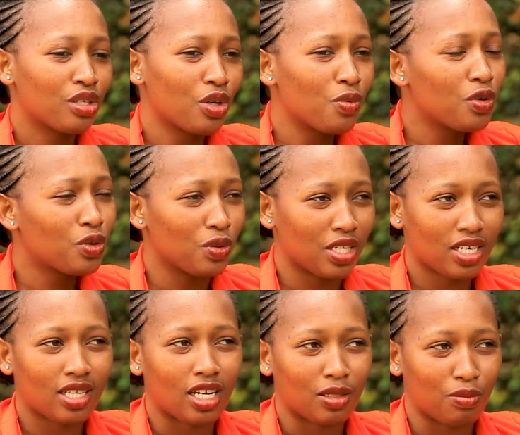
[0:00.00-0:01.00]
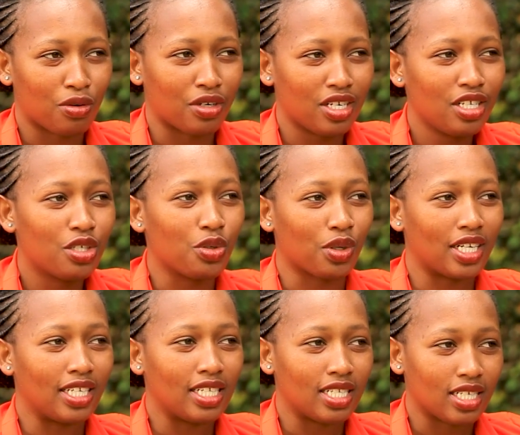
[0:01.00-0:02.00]
So we used to take that boy to
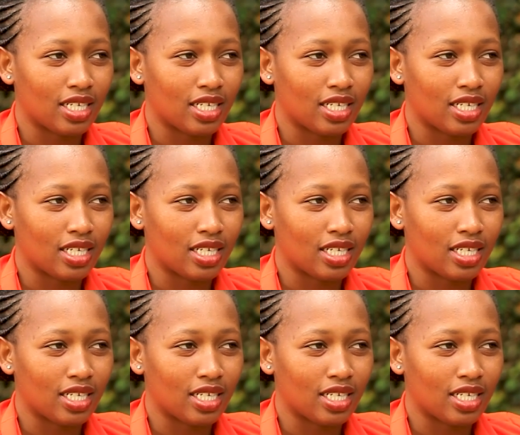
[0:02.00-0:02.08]
clinic,